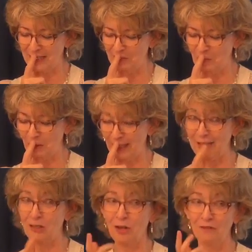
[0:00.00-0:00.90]
this morning,
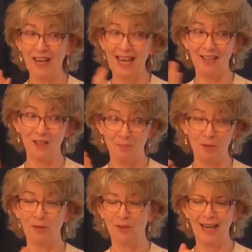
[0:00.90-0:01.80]
and you know, if I had a
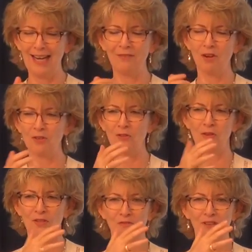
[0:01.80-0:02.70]
computer, I'd have all
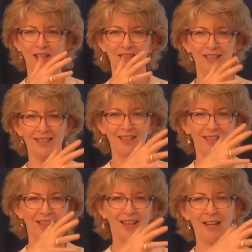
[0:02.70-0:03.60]
sorts of. Uh, I'd